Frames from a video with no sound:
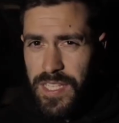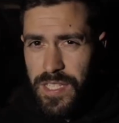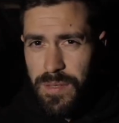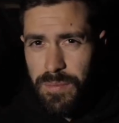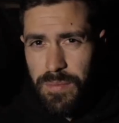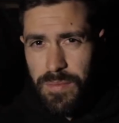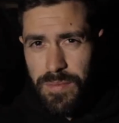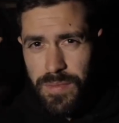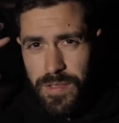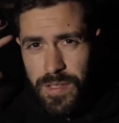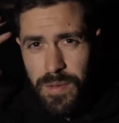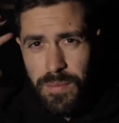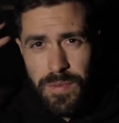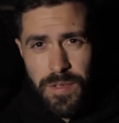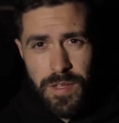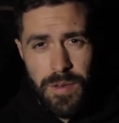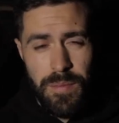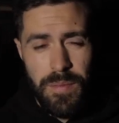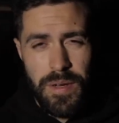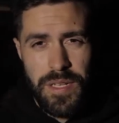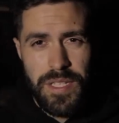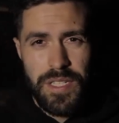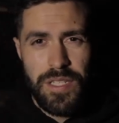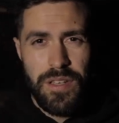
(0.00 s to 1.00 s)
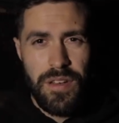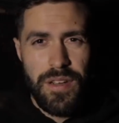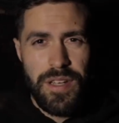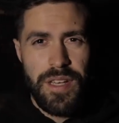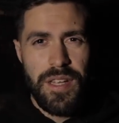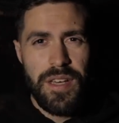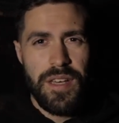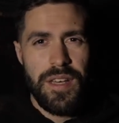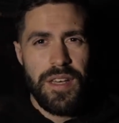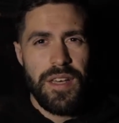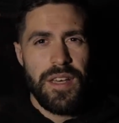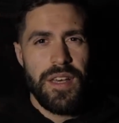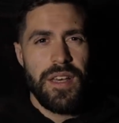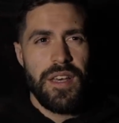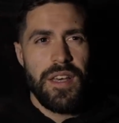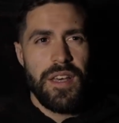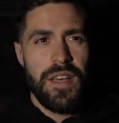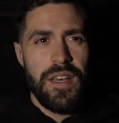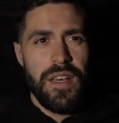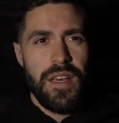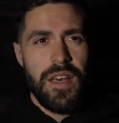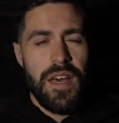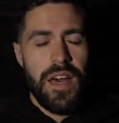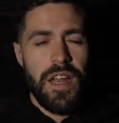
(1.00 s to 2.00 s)
to to, to my side,
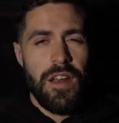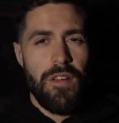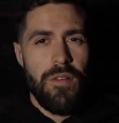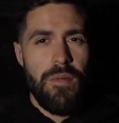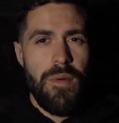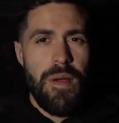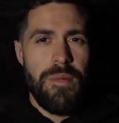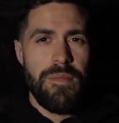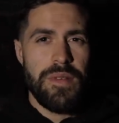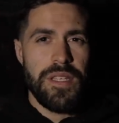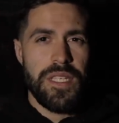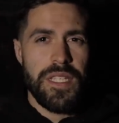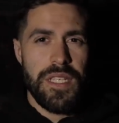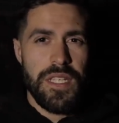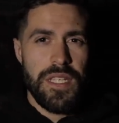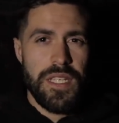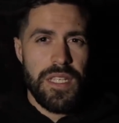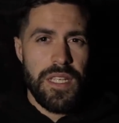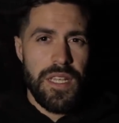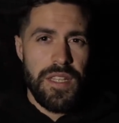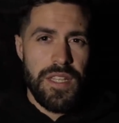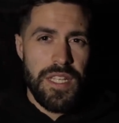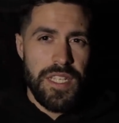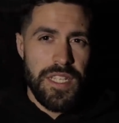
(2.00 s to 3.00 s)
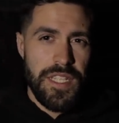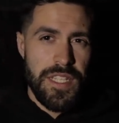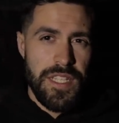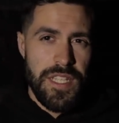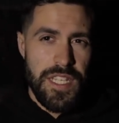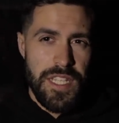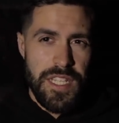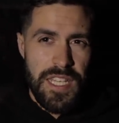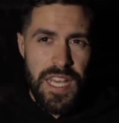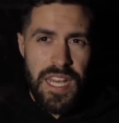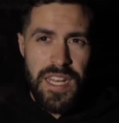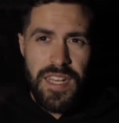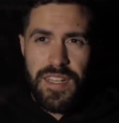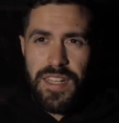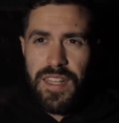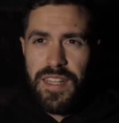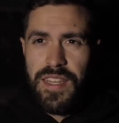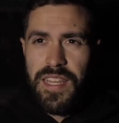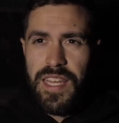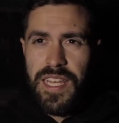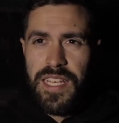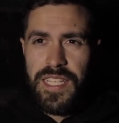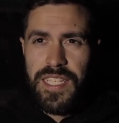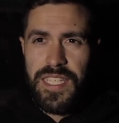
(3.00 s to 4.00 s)
and I remember the tent
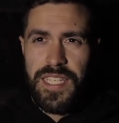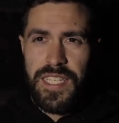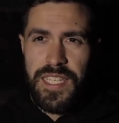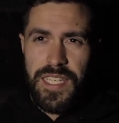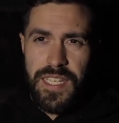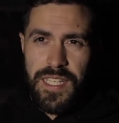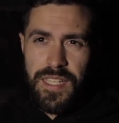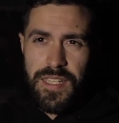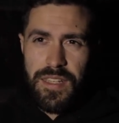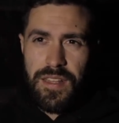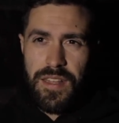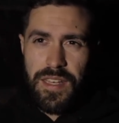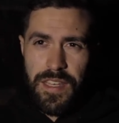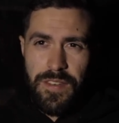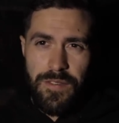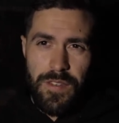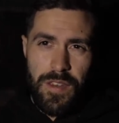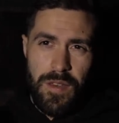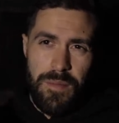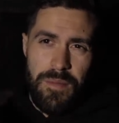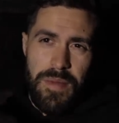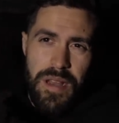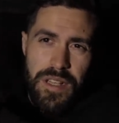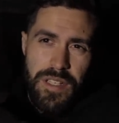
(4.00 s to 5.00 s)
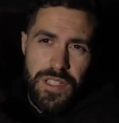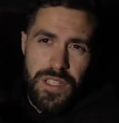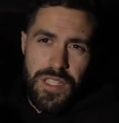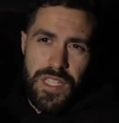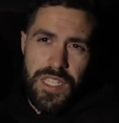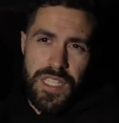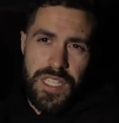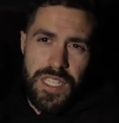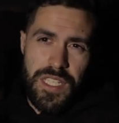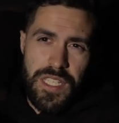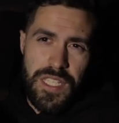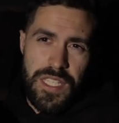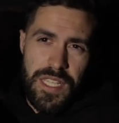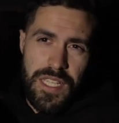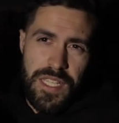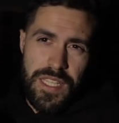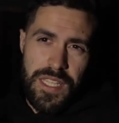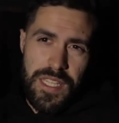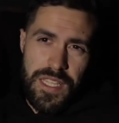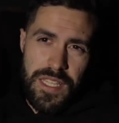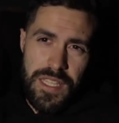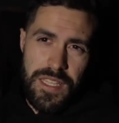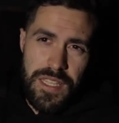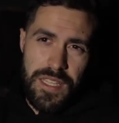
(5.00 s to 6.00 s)
did this. Like if you imagine this is the
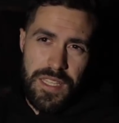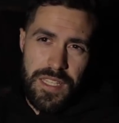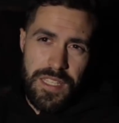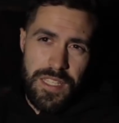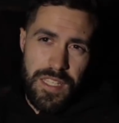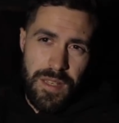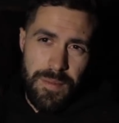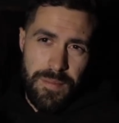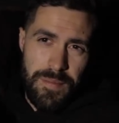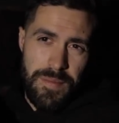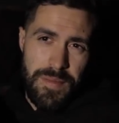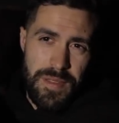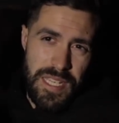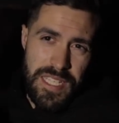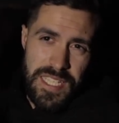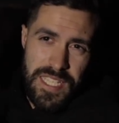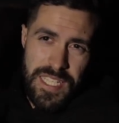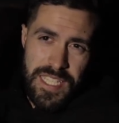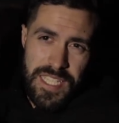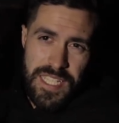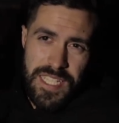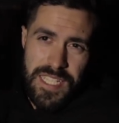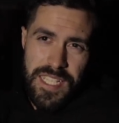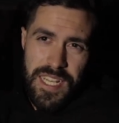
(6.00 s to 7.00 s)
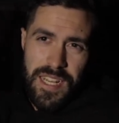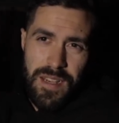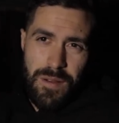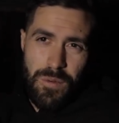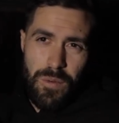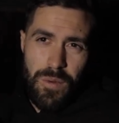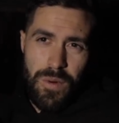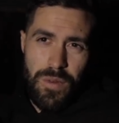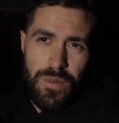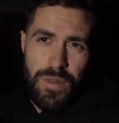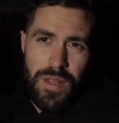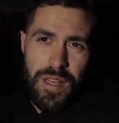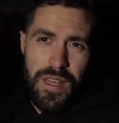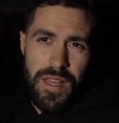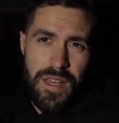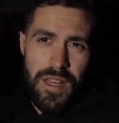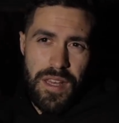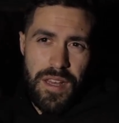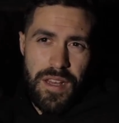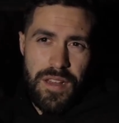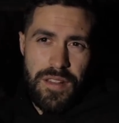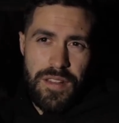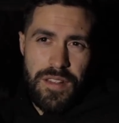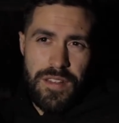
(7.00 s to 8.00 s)
some this is the tent wall there.
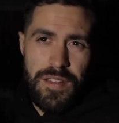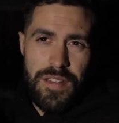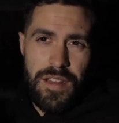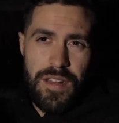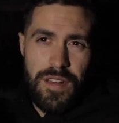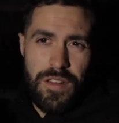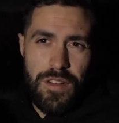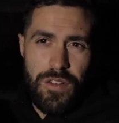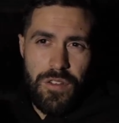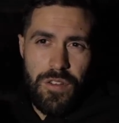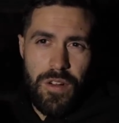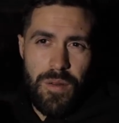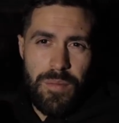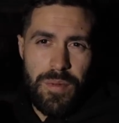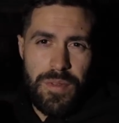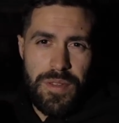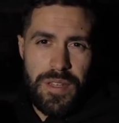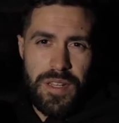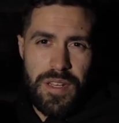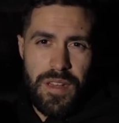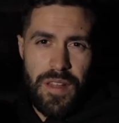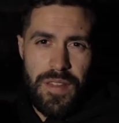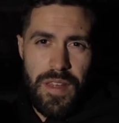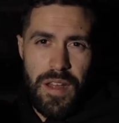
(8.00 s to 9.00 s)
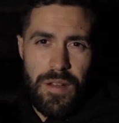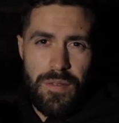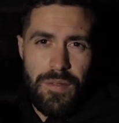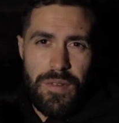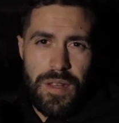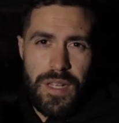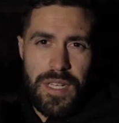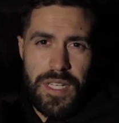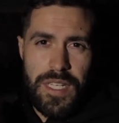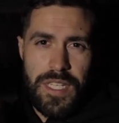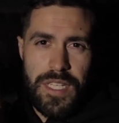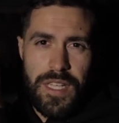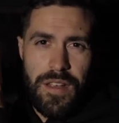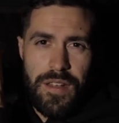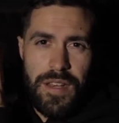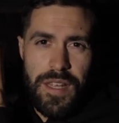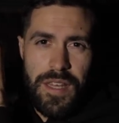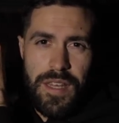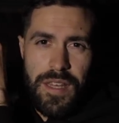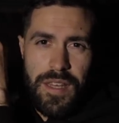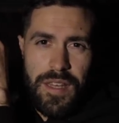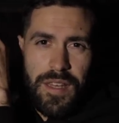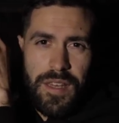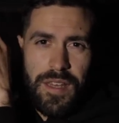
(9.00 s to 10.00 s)
The tent crumpled in like that really
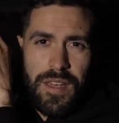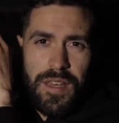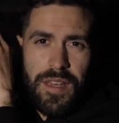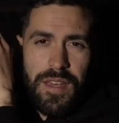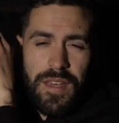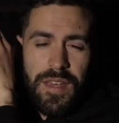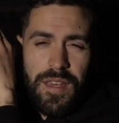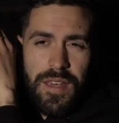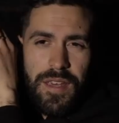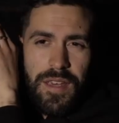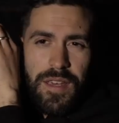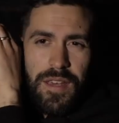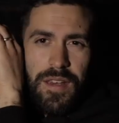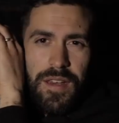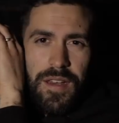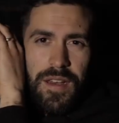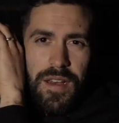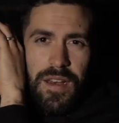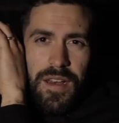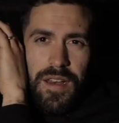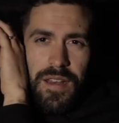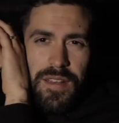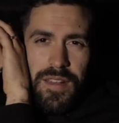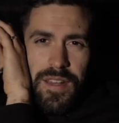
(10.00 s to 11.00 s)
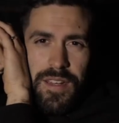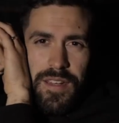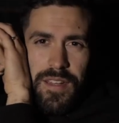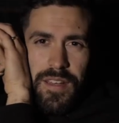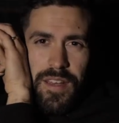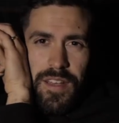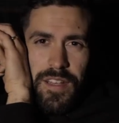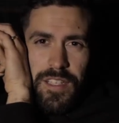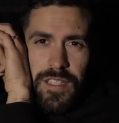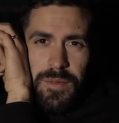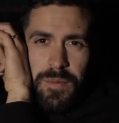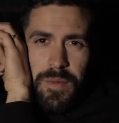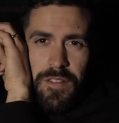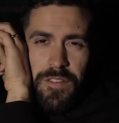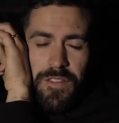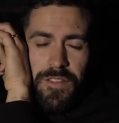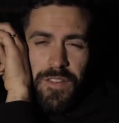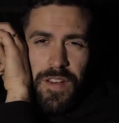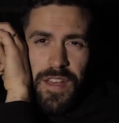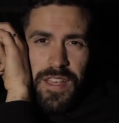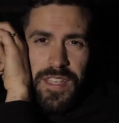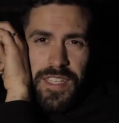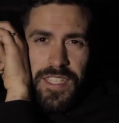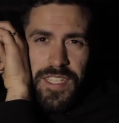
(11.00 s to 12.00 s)
slowly and then touched my
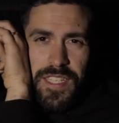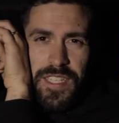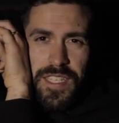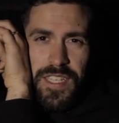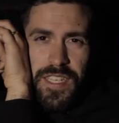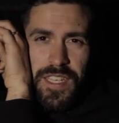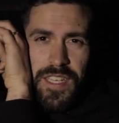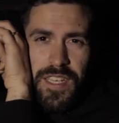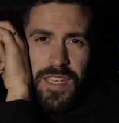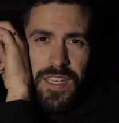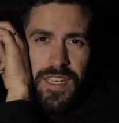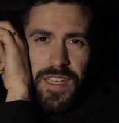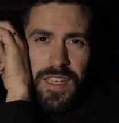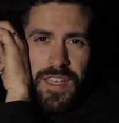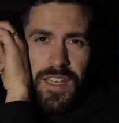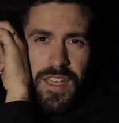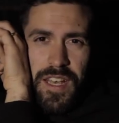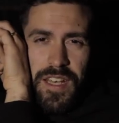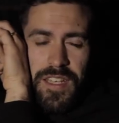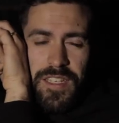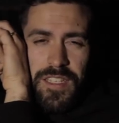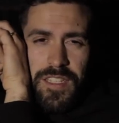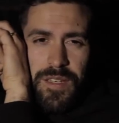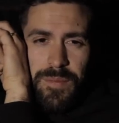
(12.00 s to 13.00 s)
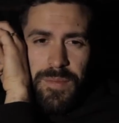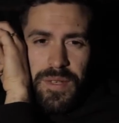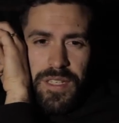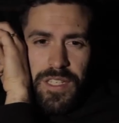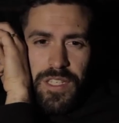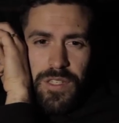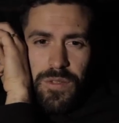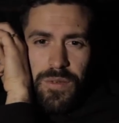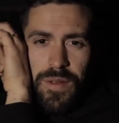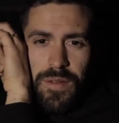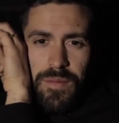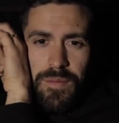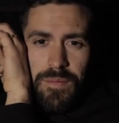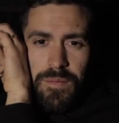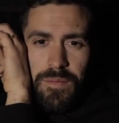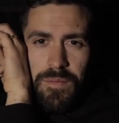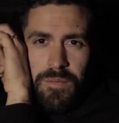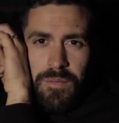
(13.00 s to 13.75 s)
face and something just went